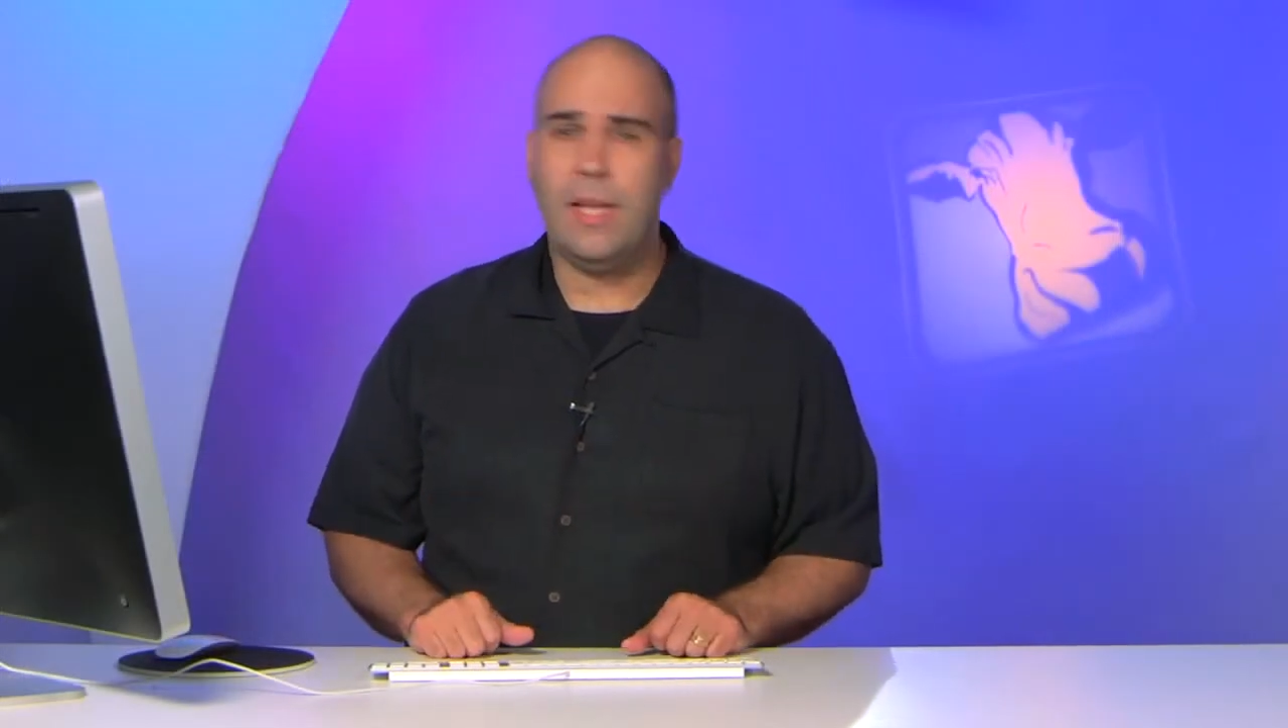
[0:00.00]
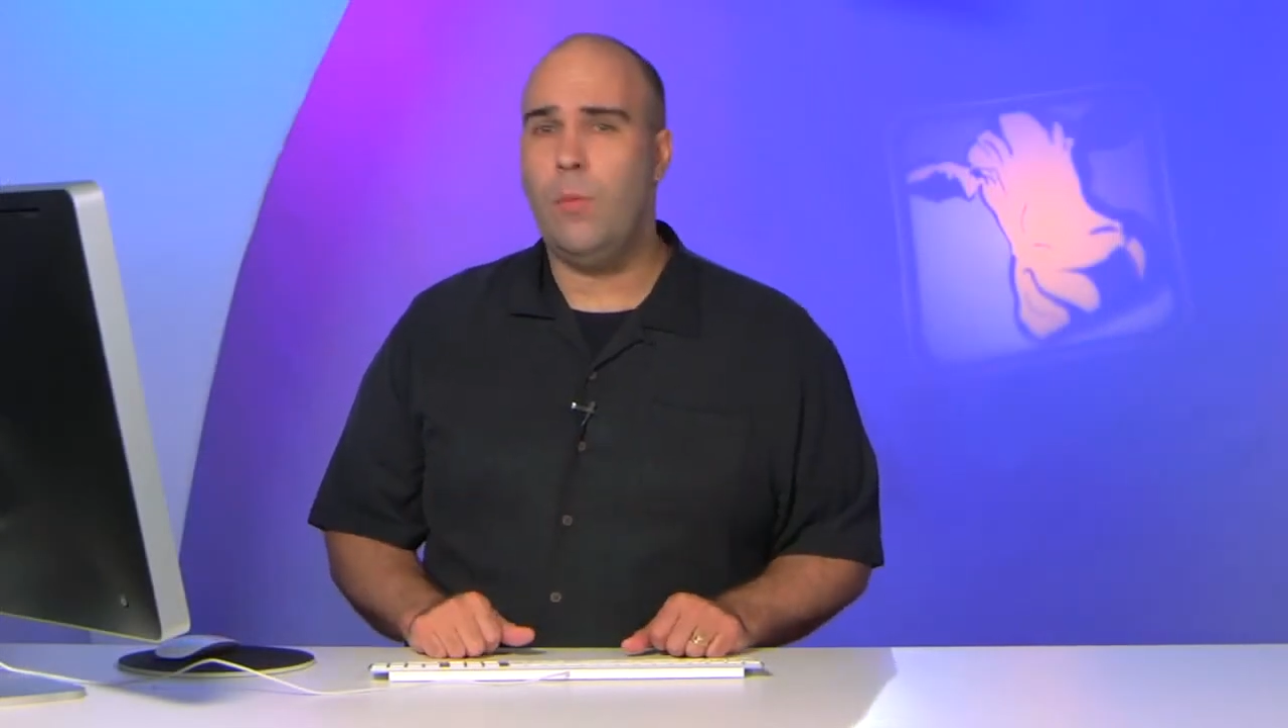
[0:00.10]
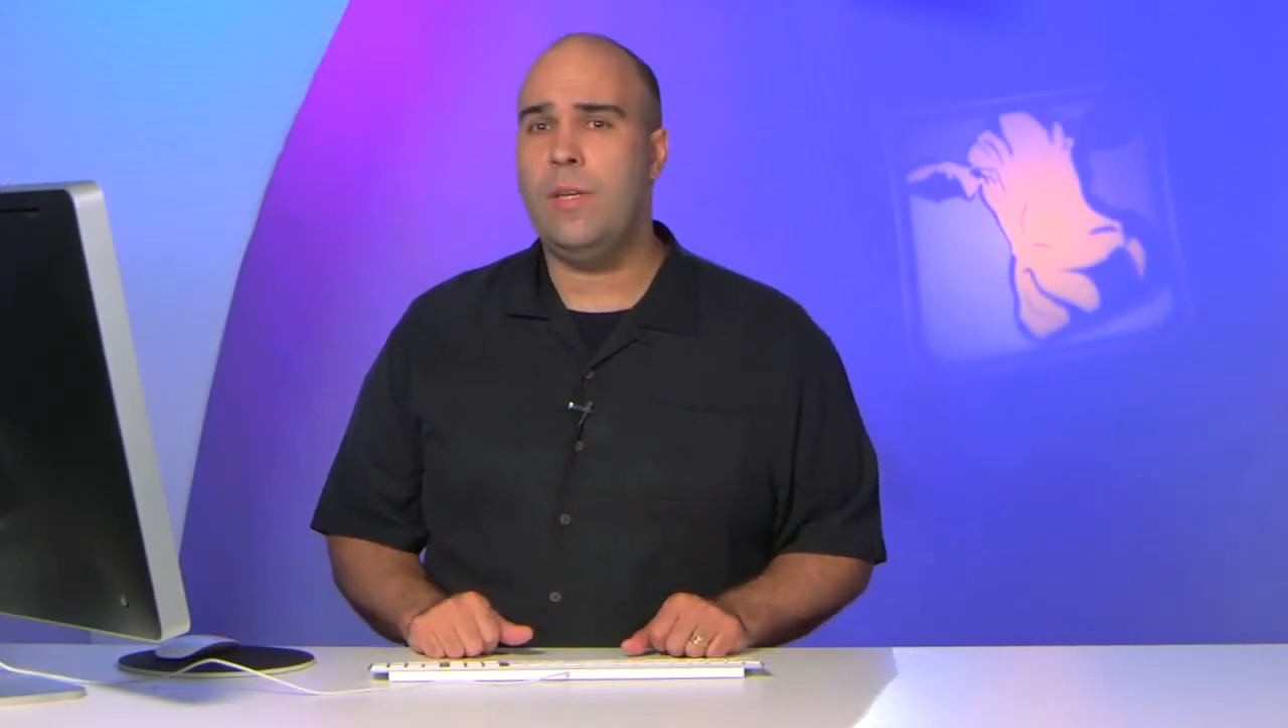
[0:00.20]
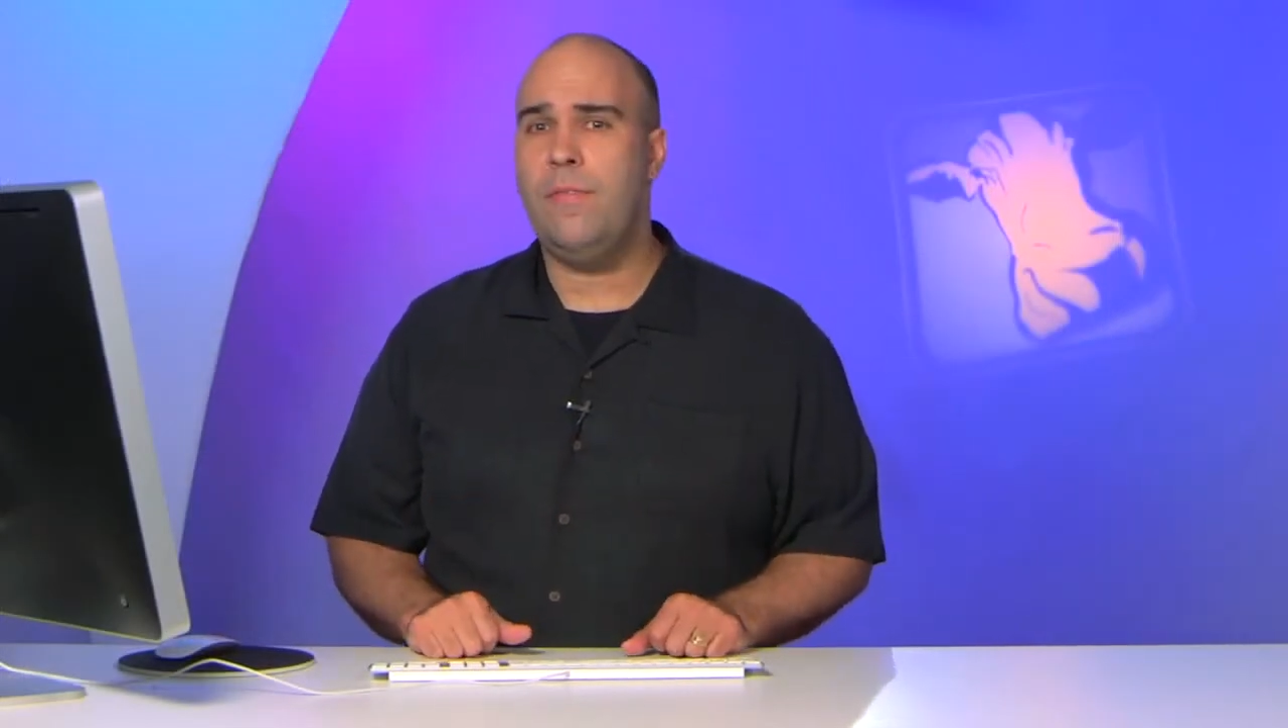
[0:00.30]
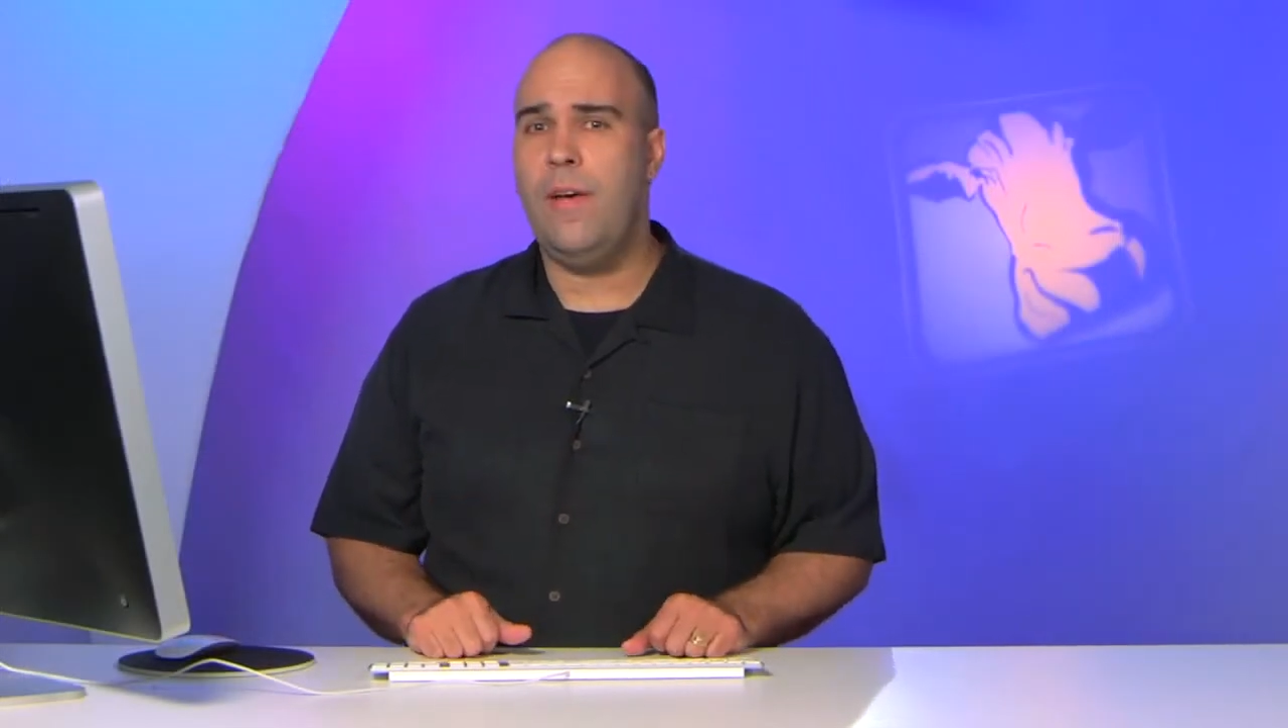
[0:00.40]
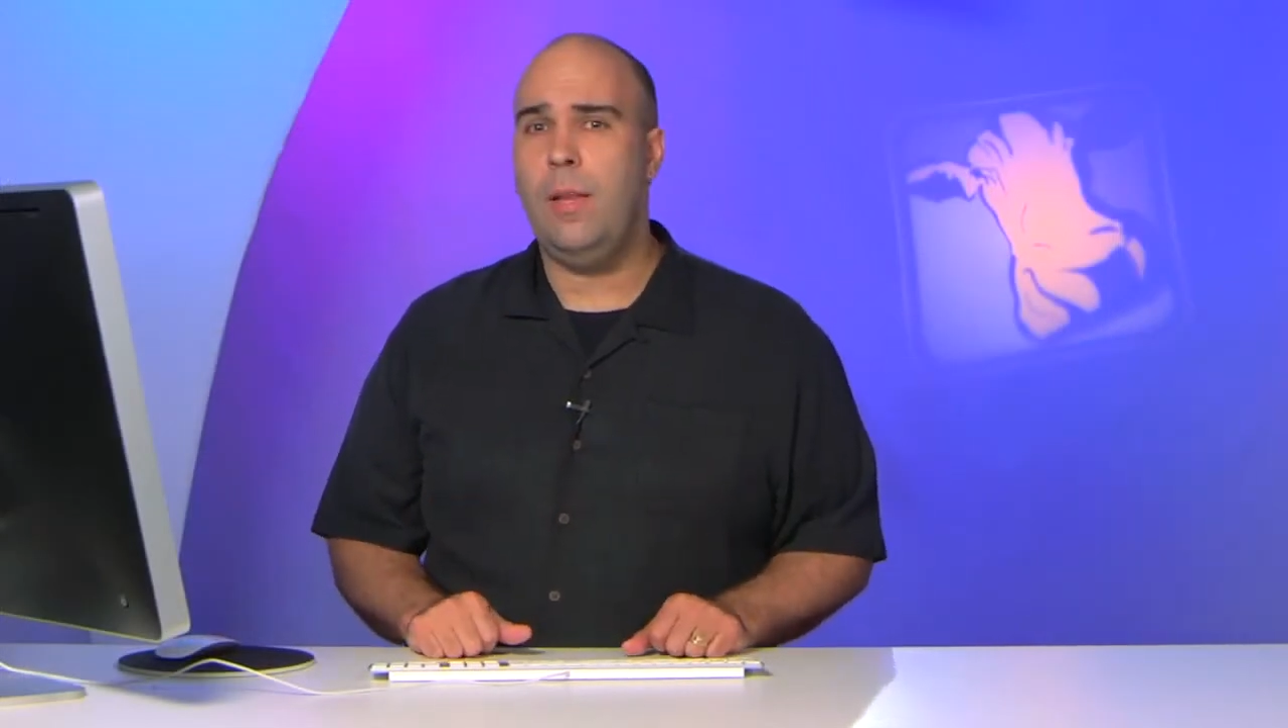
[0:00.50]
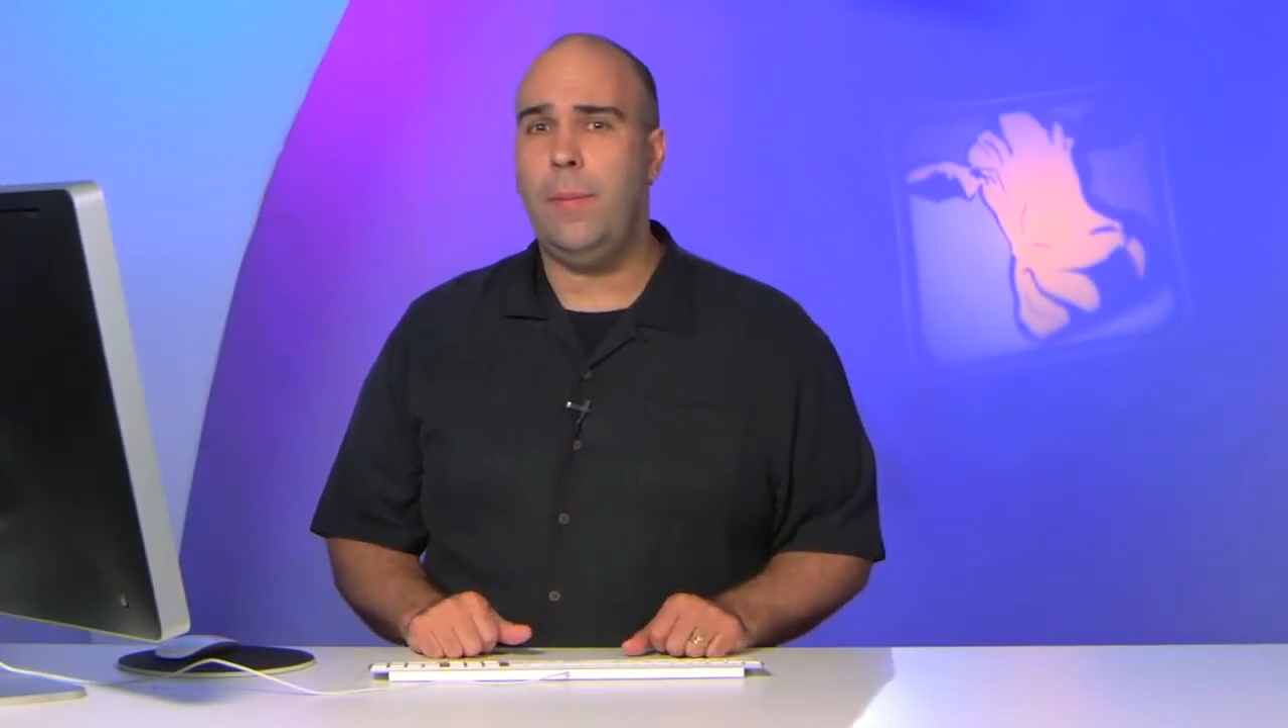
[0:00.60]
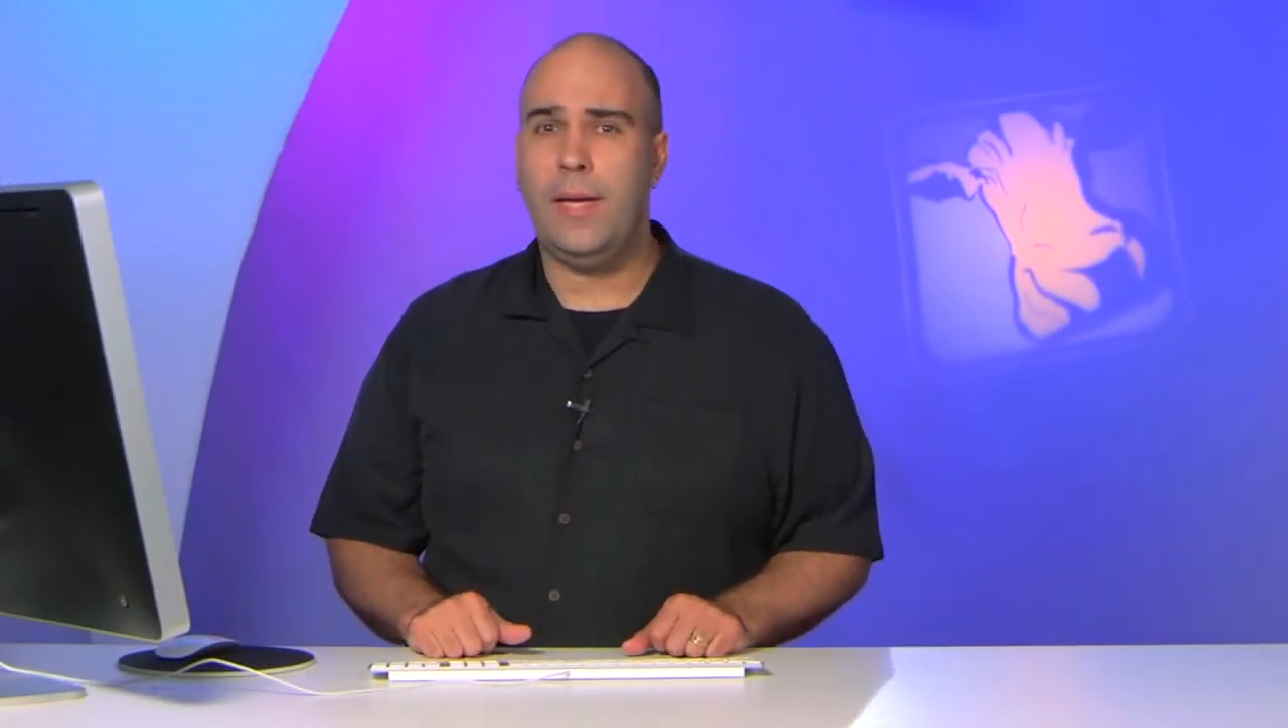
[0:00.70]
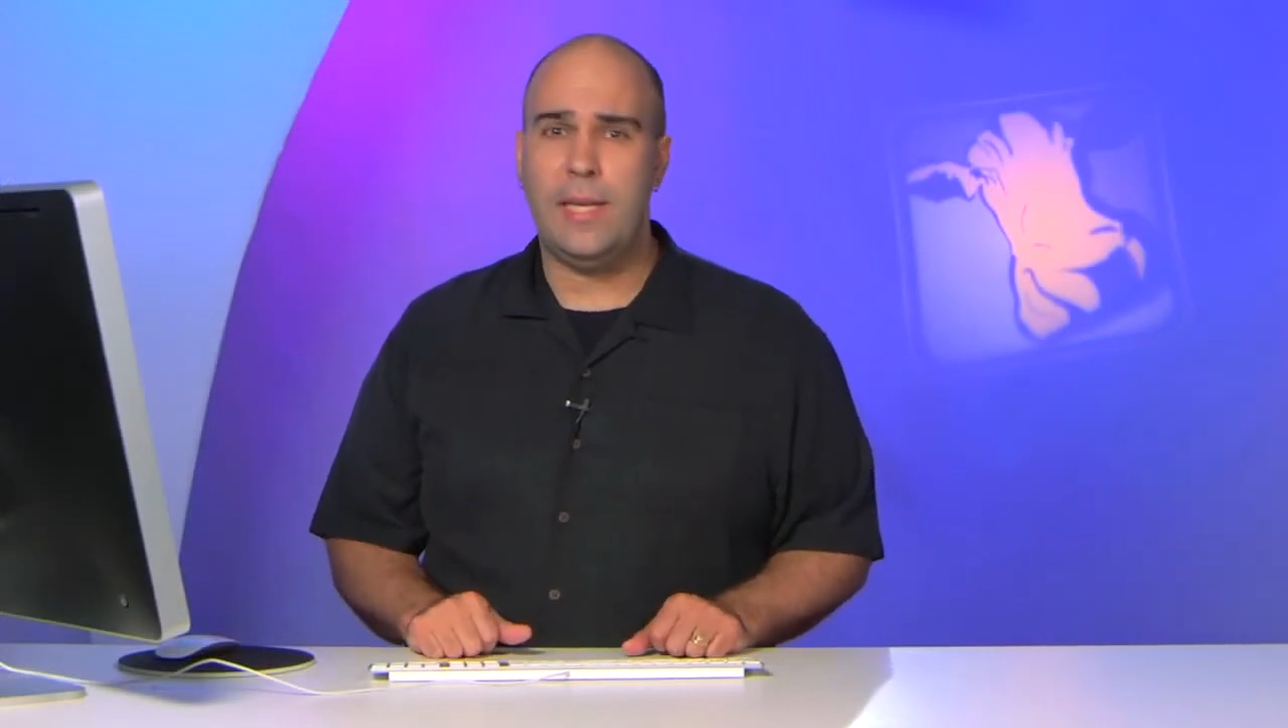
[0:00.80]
that we're developing